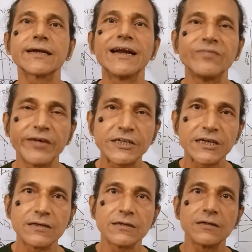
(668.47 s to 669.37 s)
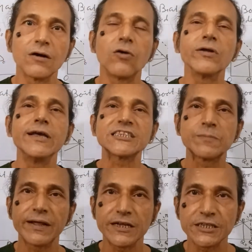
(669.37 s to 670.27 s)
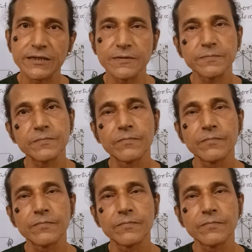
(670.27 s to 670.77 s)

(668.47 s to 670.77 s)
clarification or explanation,